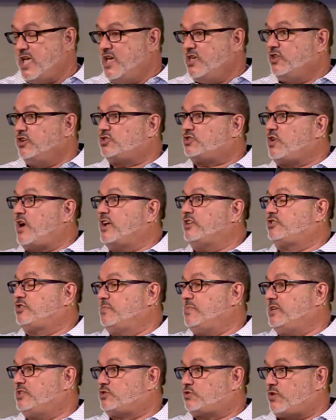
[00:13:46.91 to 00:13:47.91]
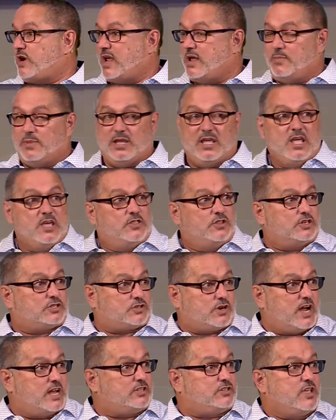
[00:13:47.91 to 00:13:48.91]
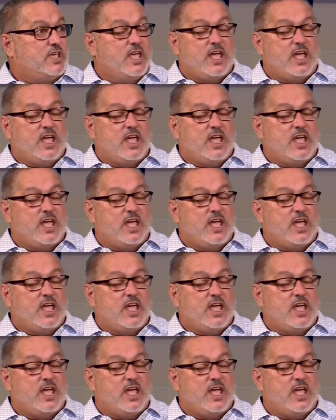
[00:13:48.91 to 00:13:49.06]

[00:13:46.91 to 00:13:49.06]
They're trying to betray me. They're trying to,